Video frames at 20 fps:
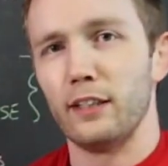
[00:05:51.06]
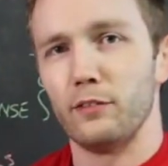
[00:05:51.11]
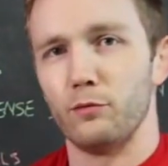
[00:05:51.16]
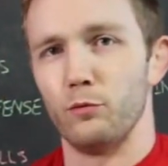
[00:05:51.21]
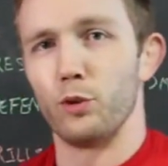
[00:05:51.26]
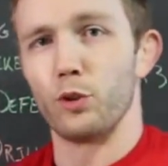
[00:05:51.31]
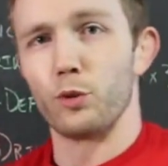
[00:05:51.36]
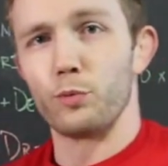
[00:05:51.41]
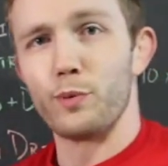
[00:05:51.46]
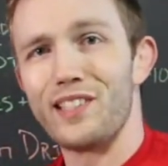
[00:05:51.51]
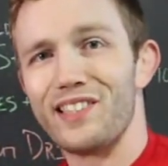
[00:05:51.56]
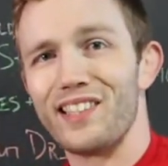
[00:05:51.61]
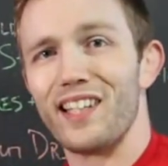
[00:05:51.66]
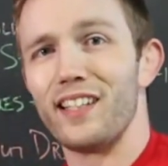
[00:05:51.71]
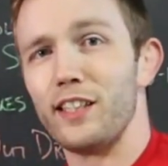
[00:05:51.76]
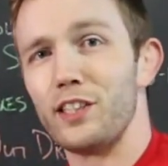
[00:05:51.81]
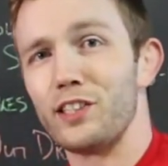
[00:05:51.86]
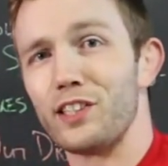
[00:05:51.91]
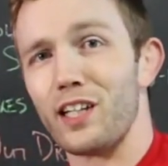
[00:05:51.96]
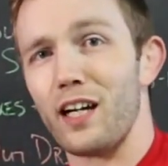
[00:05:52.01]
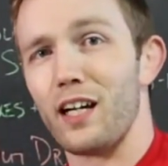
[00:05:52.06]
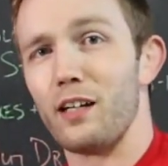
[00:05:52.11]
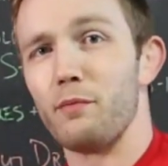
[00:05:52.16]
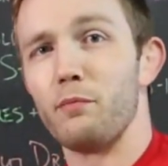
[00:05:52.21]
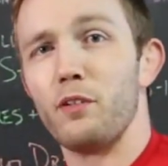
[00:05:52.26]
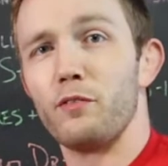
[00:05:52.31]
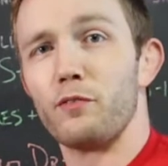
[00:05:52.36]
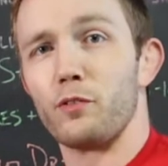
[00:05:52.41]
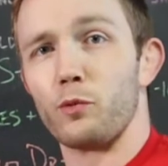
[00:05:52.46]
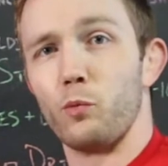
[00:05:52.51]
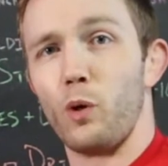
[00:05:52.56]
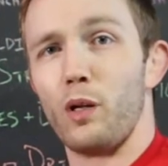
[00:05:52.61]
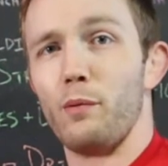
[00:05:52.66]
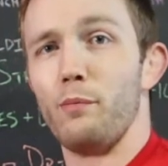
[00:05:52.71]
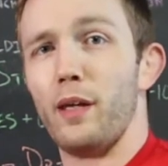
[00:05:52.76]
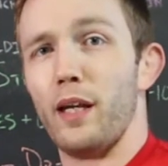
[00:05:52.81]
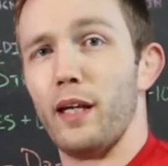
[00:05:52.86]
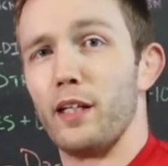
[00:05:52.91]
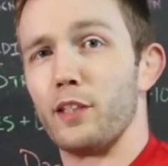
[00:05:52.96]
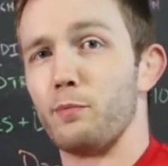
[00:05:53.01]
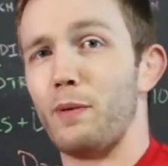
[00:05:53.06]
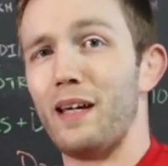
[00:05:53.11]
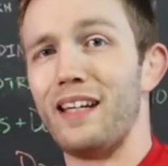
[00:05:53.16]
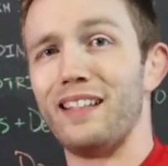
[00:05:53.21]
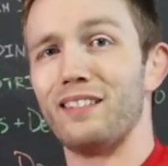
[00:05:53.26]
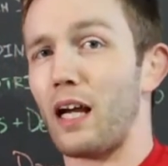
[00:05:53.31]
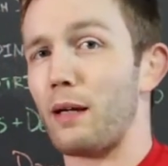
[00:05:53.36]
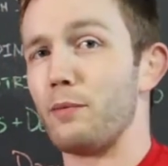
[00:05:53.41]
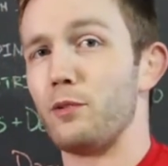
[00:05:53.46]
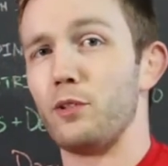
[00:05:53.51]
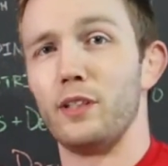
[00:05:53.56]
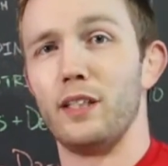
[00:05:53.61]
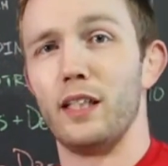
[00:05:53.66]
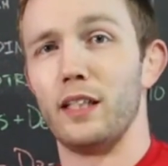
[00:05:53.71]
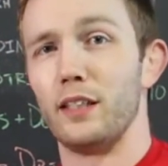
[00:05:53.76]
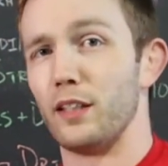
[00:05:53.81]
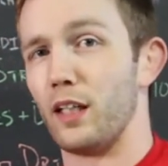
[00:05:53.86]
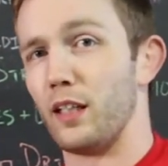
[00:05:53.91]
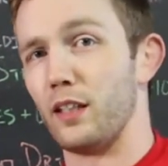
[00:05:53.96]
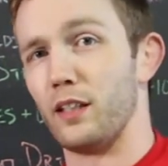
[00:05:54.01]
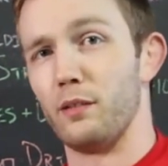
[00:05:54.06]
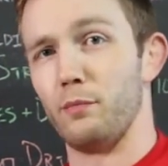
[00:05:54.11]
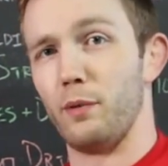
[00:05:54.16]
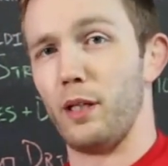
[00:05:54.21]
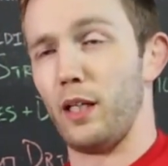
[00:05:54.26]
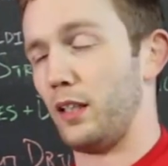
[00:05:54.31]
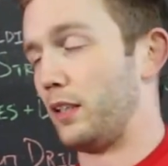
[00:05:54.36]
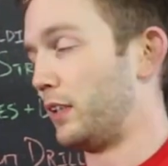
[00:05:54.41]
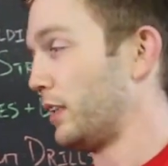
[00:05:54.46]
We'll reset each time for 1 minute, as many times as you can get it done in a minute.